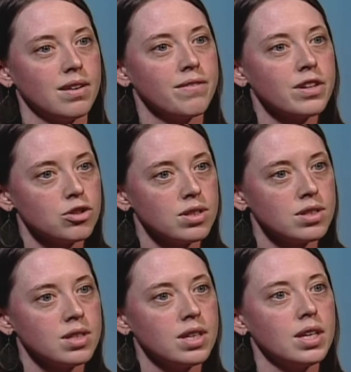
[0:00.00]

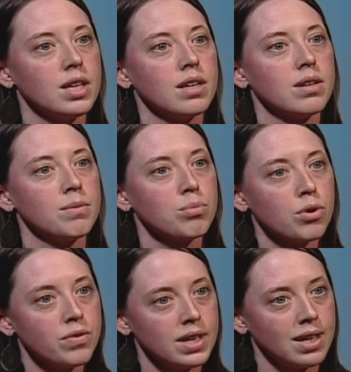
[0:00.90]
efficiency,
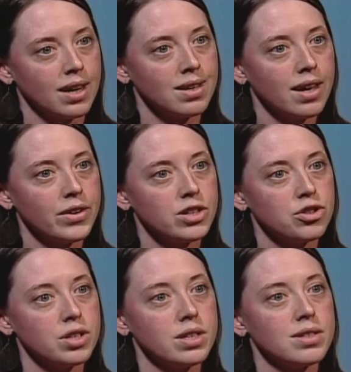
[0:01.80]
improving
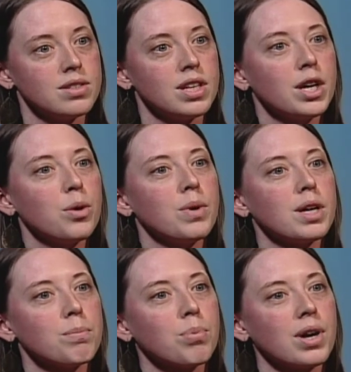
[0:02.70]
technologies, we
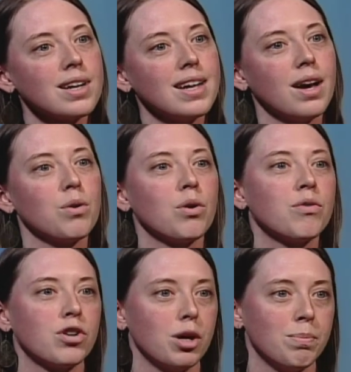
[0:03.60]
can bring down
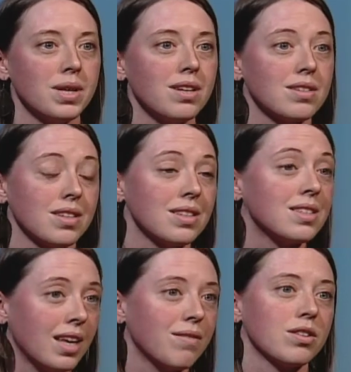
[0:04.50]
overall bills and
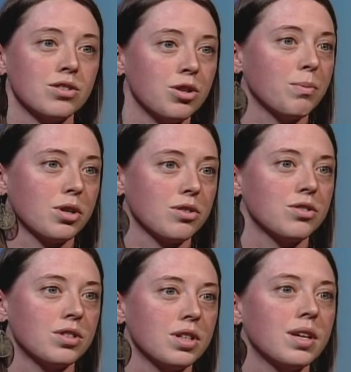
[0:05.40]
save consumers